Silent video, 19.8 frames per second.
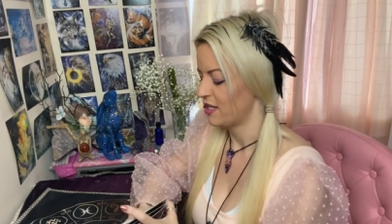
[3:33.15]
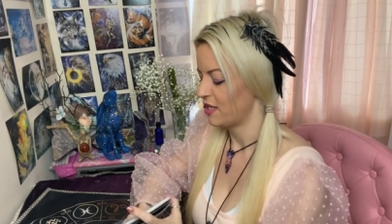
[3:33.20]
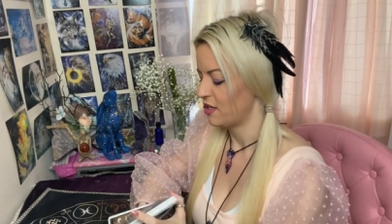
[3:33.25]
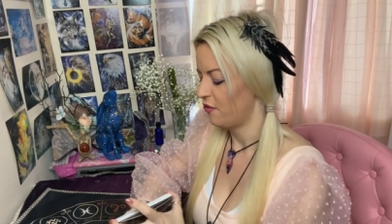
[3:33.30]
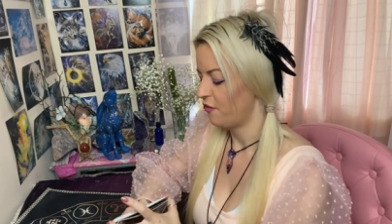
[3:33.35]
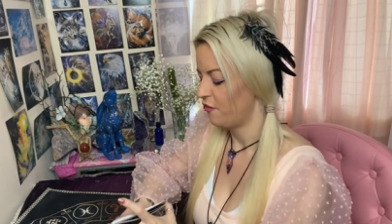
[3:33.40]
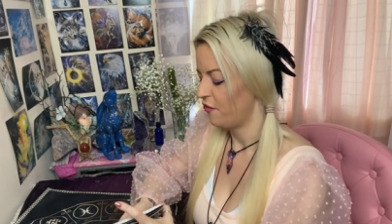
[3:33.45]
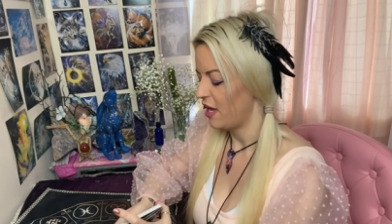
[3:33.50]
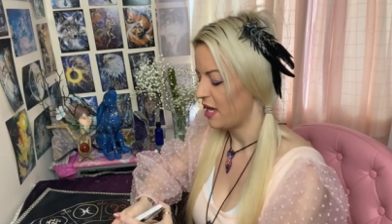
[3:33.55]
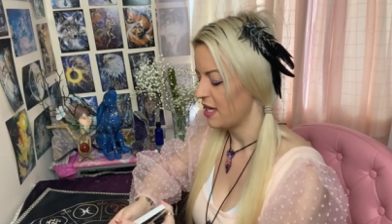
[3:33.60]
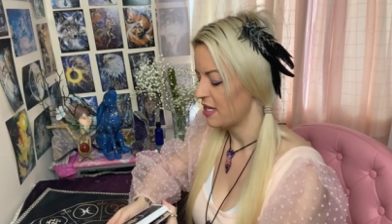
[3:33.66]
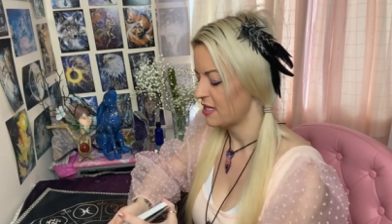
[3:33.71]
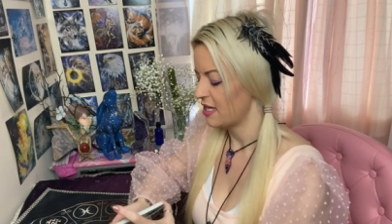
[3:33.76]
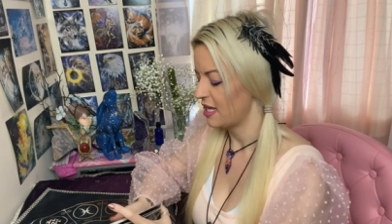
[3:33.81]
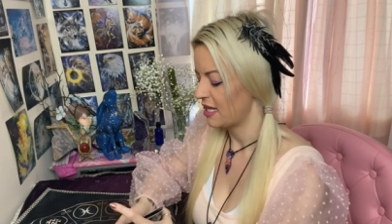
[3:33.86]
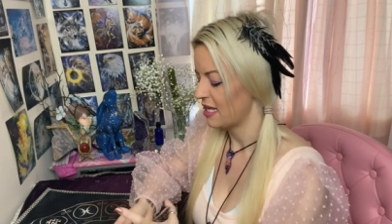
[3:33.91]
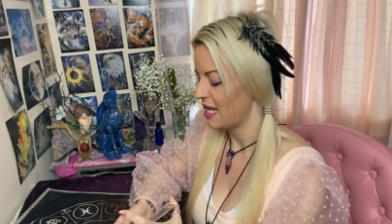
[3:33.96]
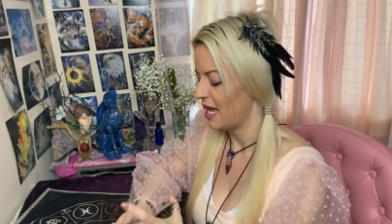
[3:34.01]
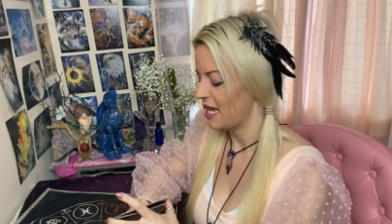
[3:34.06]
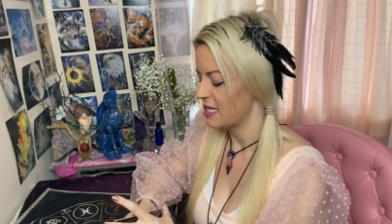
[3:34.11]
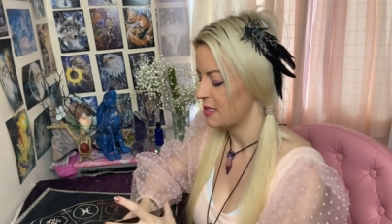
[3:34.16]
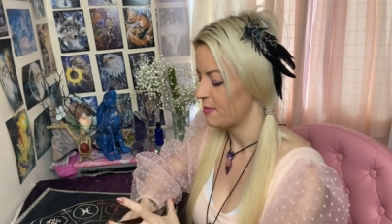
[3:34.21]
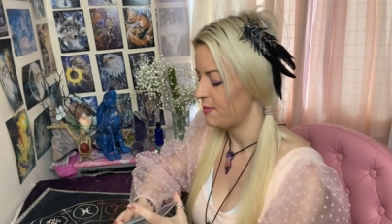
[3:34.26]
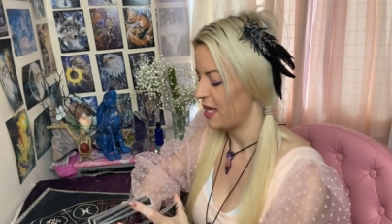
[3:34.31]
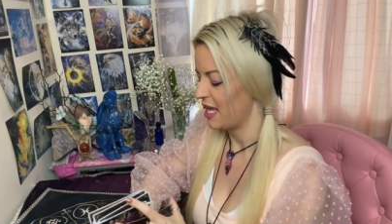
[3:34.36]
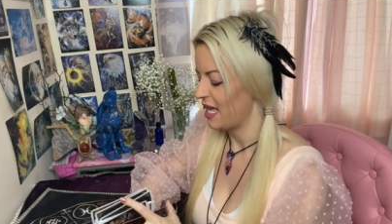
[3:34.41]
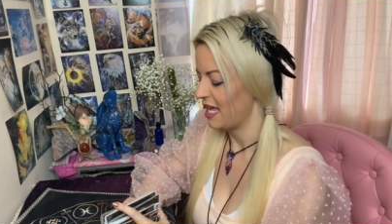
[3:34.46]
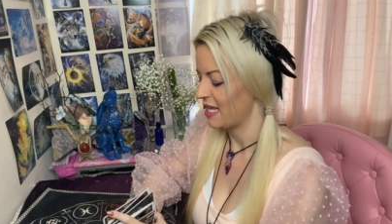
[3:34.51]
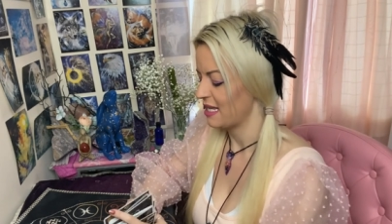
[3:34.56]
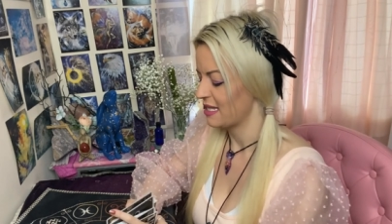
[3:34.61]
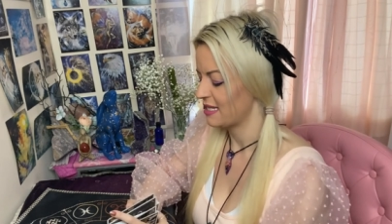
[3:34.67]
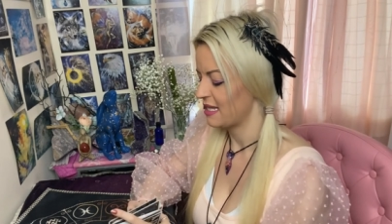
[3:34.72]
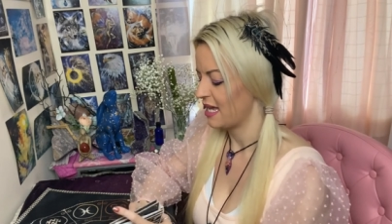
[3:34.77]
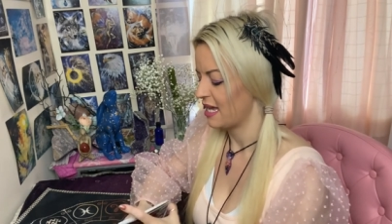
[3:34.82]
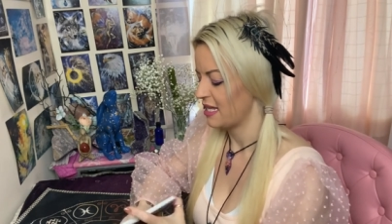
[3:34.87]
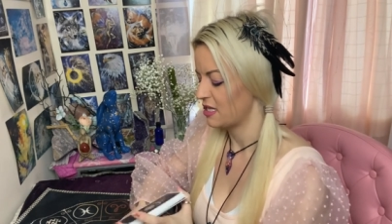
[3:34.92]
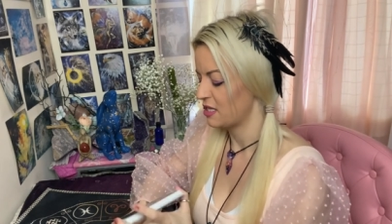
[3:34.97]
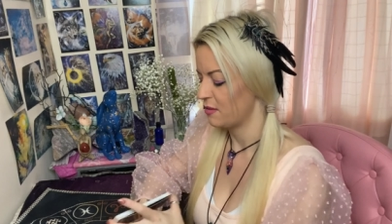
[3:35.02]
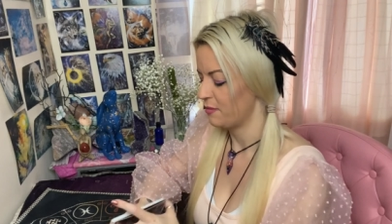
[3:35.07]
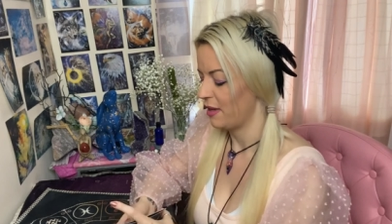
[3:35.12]
So the first thing that is being
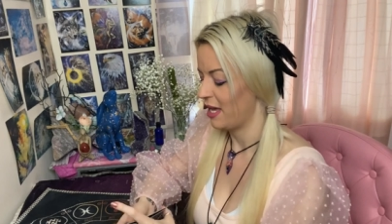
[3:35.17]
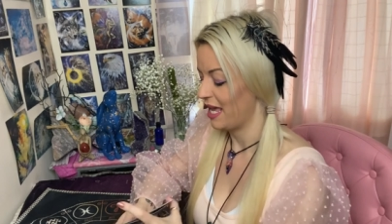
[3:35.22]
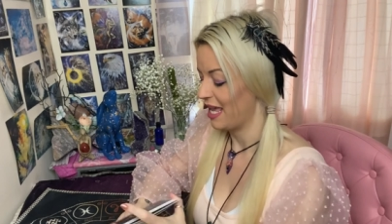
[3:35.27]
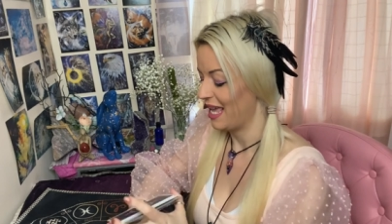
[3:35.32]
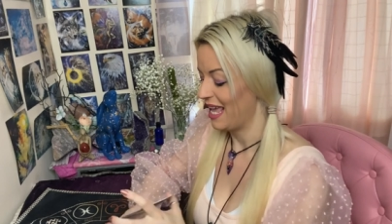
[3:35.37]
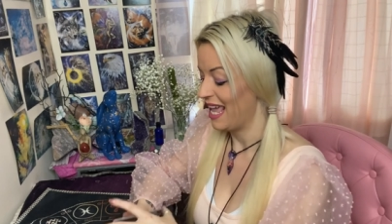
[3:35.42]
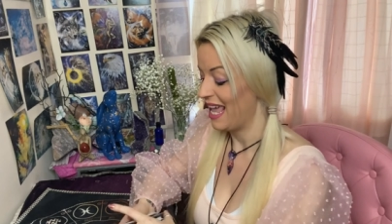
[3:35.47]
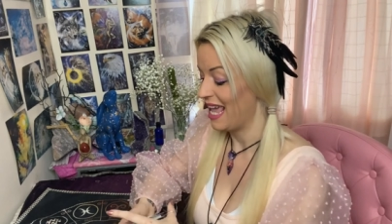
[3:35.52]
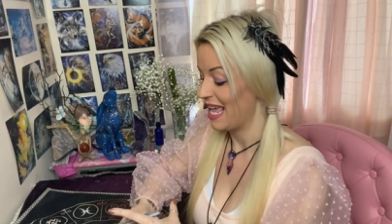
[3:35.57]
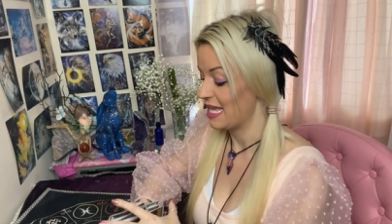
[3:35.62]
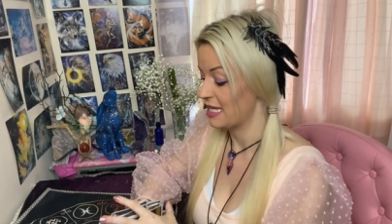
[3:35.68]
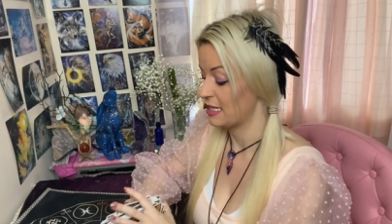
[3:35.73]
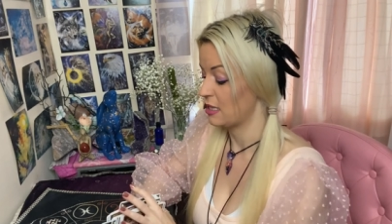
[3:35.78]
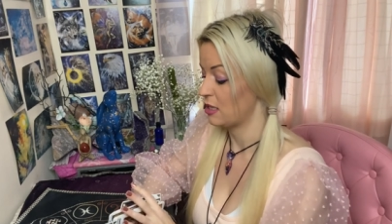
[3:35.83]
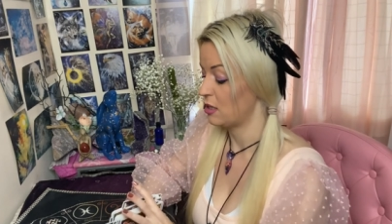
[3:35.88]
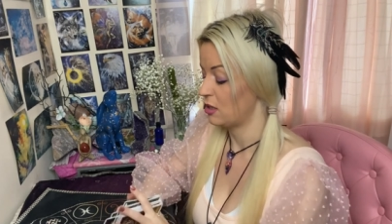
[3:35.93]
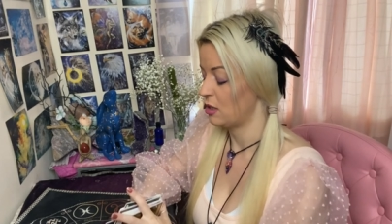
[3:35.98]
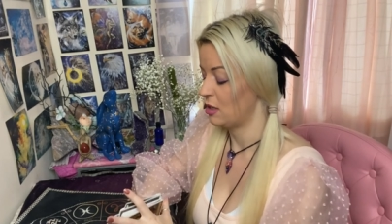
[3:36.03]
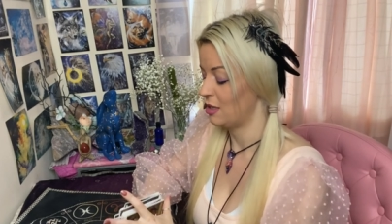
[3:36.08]
said to me is,